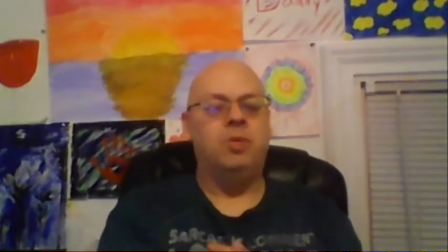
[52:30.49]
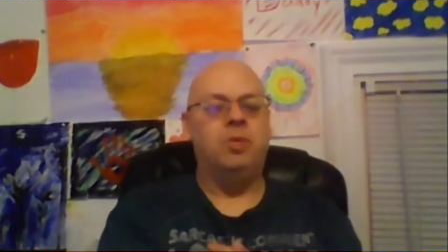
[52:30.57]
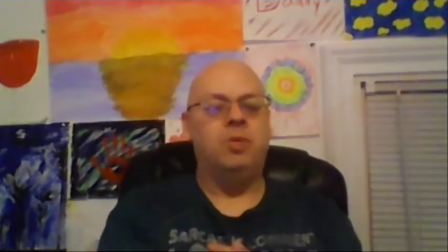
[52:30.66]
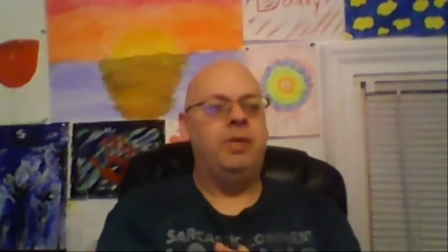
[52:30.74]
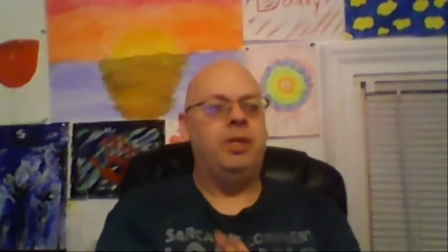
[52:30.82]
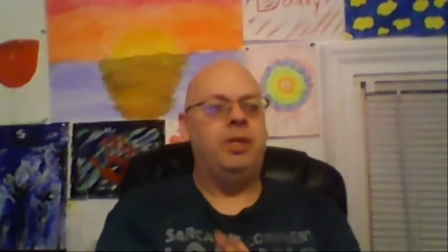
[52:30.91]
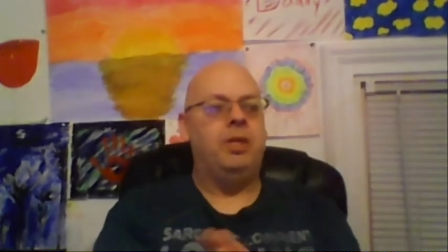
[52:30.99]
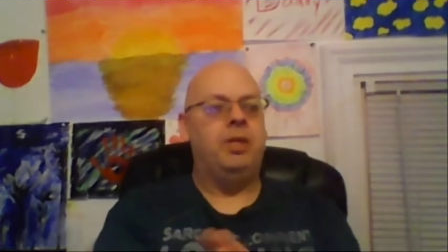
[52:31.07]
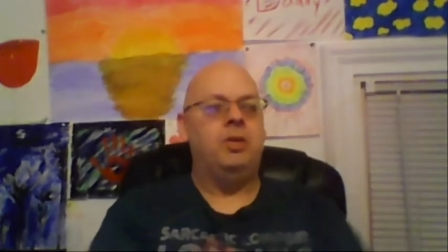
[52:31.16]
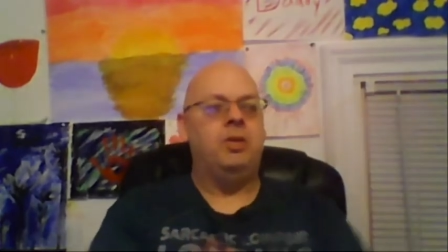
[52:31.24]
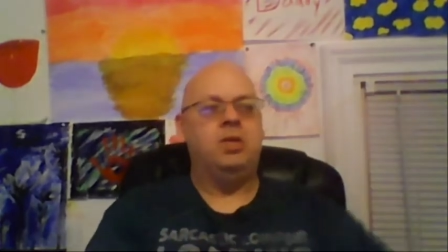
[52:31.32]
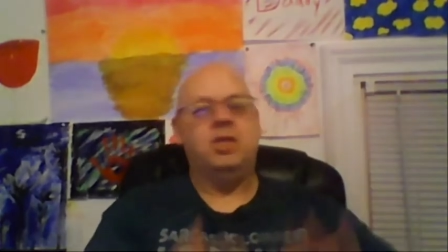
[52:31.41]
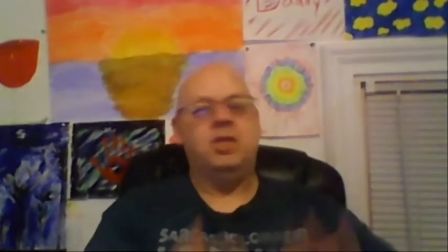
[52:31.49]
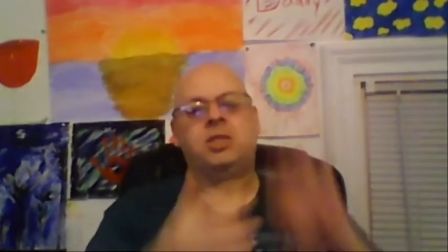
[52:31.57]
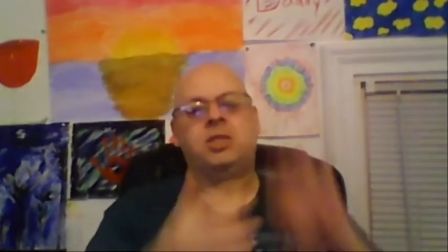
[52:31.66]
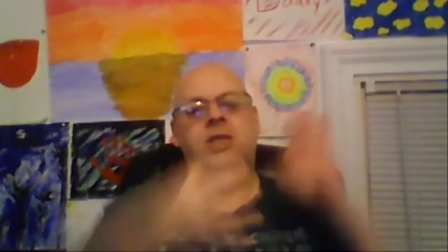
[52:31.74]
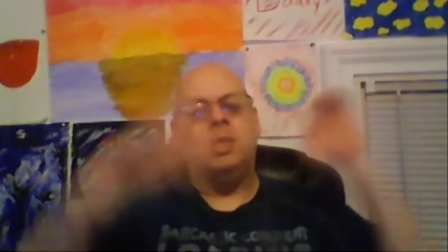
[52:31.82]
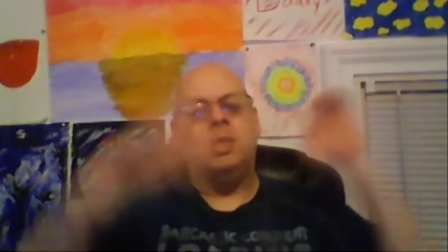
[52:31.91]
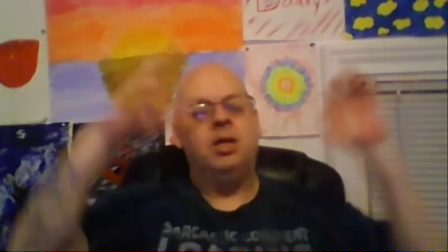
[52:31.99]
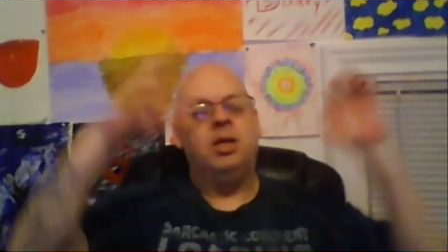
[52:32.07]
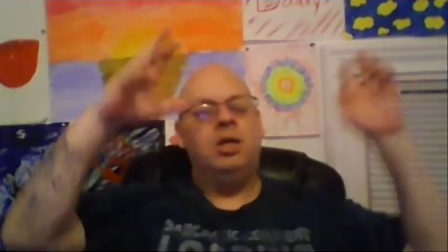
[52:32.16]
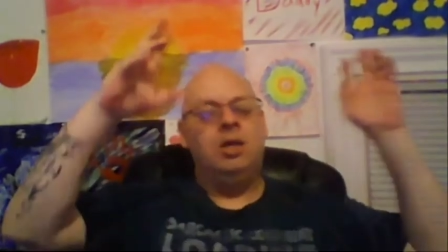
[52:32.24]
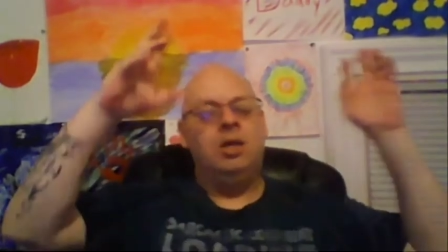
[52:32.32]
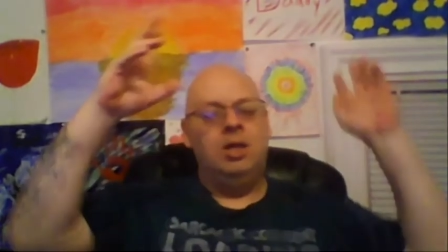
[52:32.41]
I mean, because the
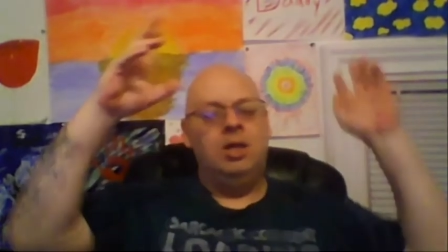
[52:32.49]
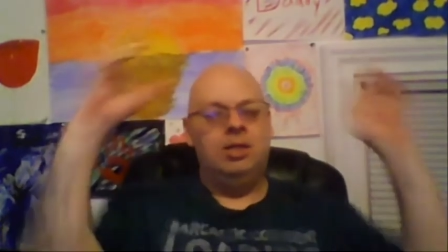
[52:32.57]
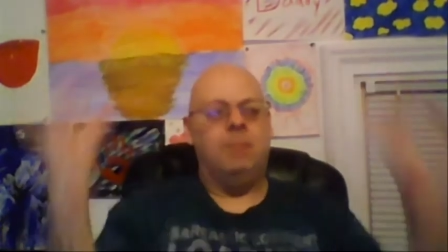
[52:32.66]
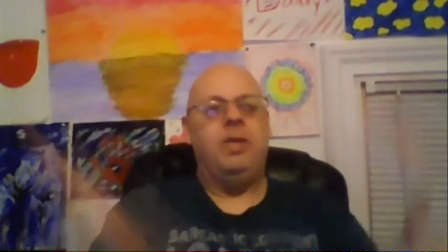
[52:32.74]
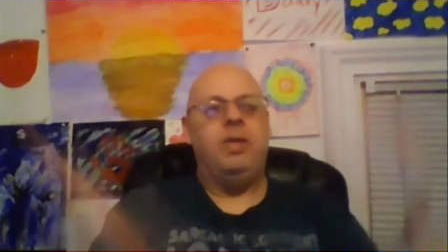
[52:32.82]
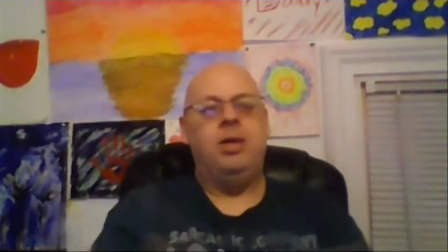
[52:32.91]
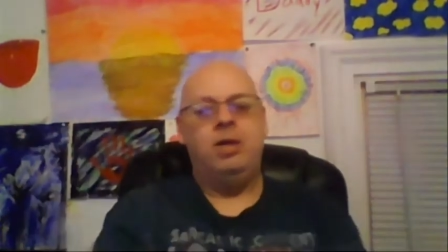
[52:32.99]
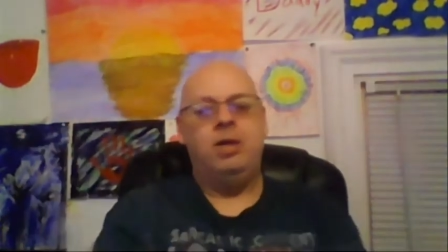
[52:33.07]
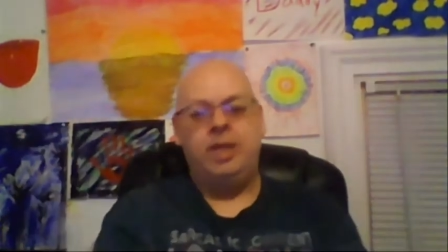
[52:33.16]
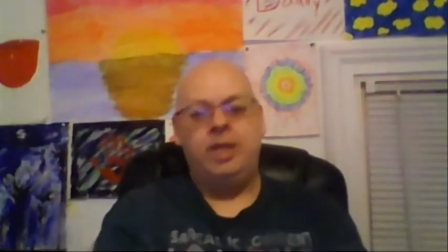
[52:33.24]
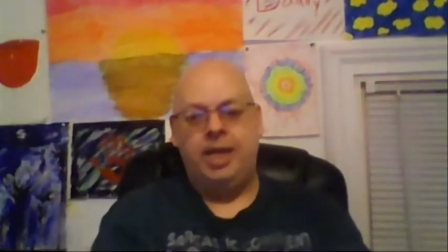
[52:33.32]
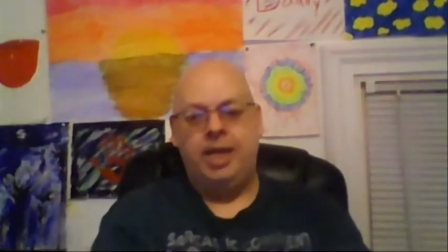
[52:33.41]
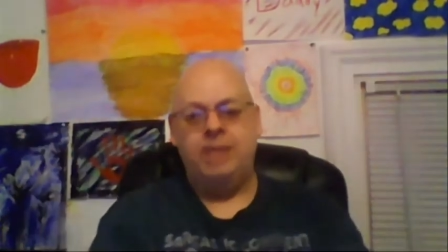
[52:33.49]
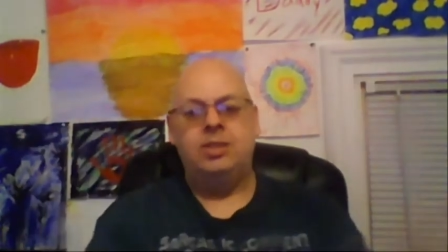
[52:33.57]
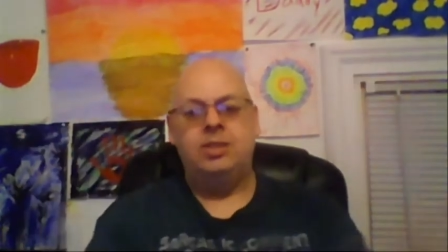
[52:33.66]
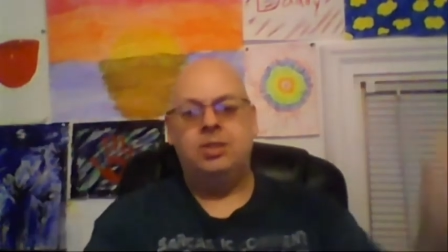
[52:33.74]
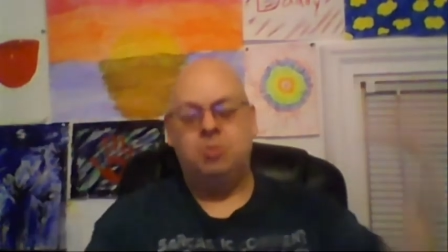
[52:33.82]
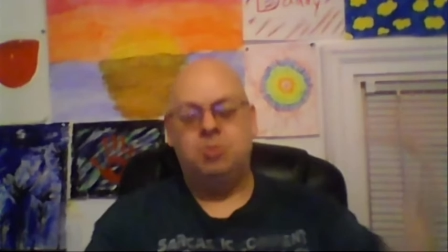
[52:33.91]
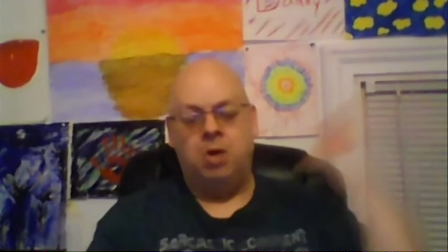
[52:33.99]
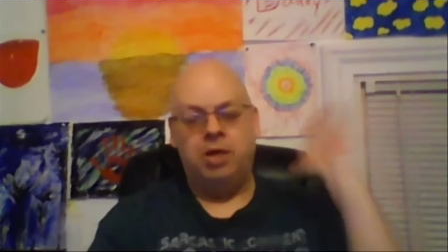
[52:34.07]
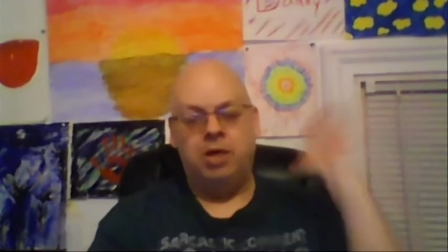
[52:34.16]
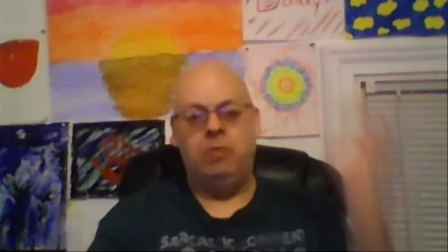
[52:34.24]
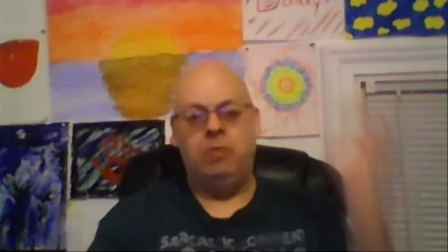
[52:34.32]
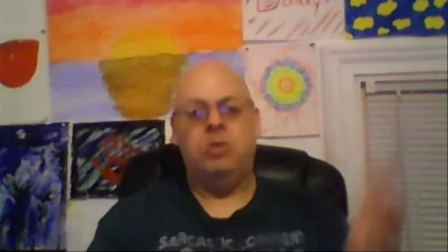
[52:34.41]
mayor in Kansas
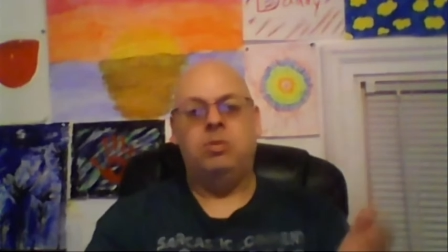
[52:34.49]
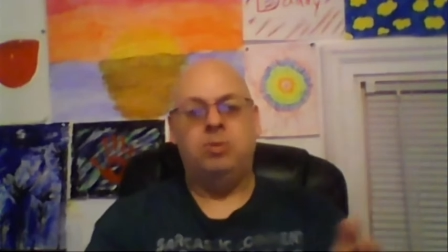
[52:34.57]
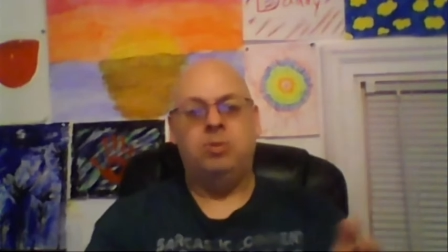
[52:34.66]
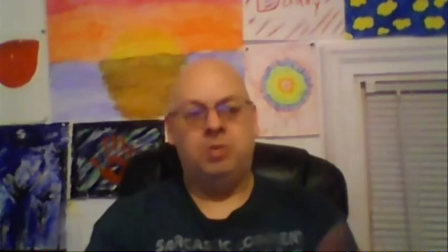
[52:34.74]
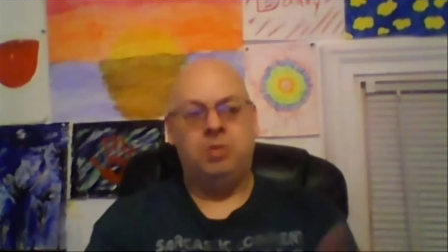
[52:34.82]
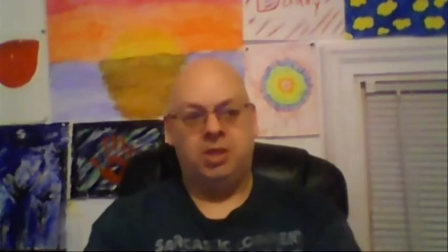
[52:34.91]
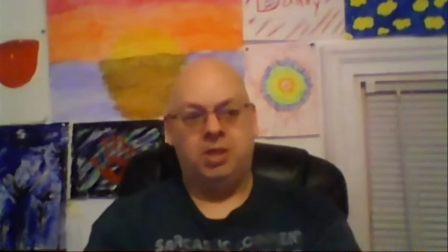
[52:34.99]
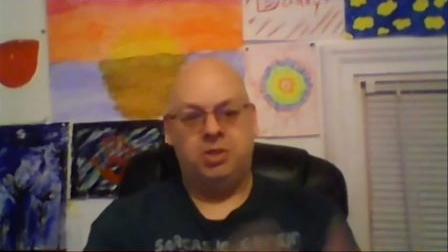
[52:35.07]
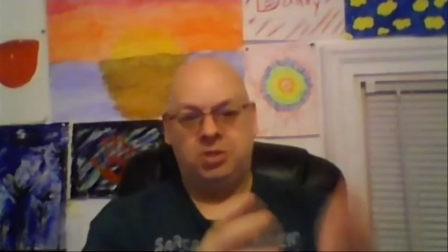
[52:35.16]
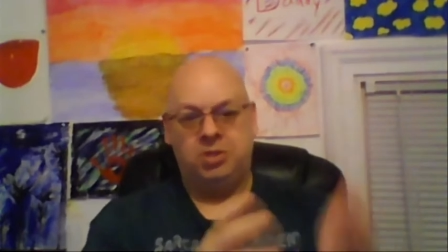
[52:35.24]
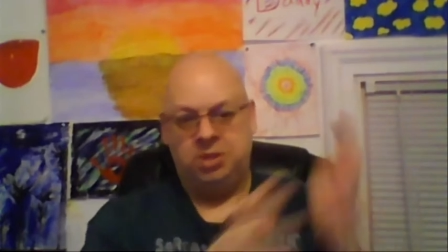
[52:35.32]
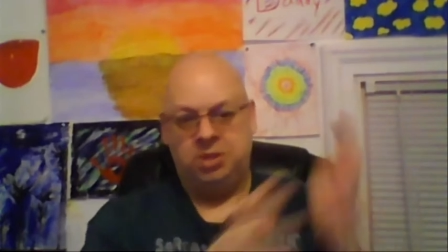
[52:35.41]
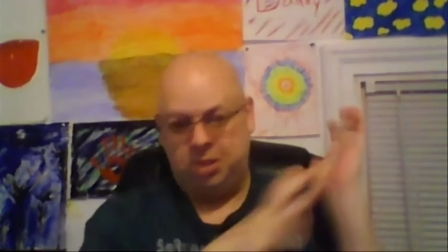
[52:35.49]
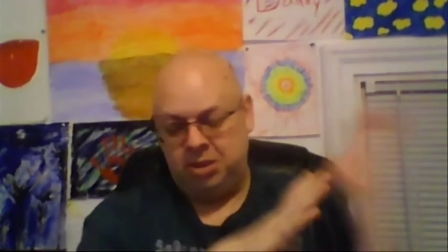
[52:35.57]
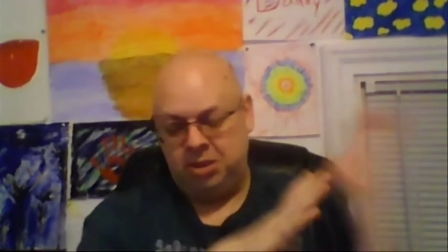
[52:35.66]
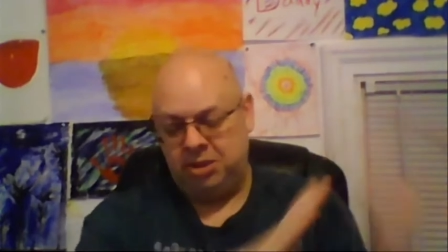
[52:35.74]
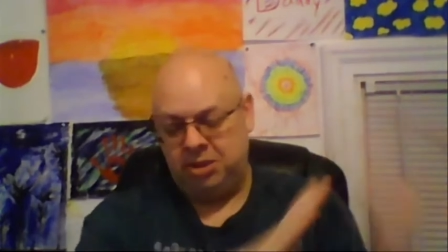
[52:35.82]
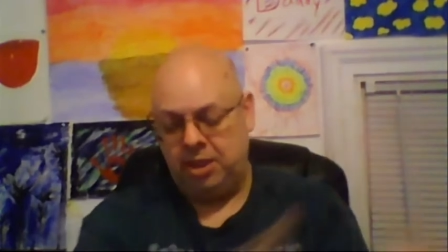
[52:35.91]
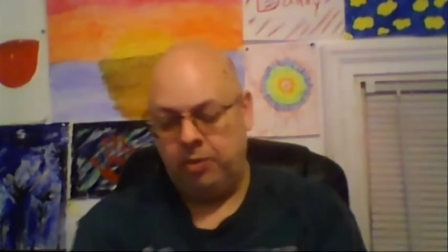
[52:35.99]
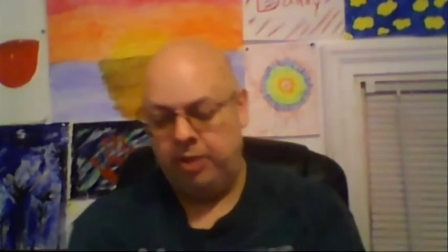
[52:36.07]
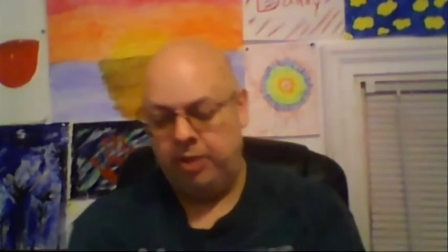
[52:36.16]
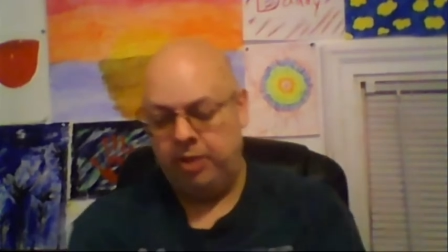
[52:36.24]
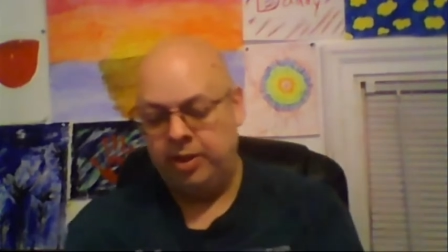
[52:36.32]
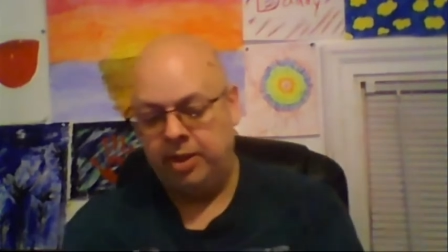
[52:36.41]
walking with protesters is a good segue to that.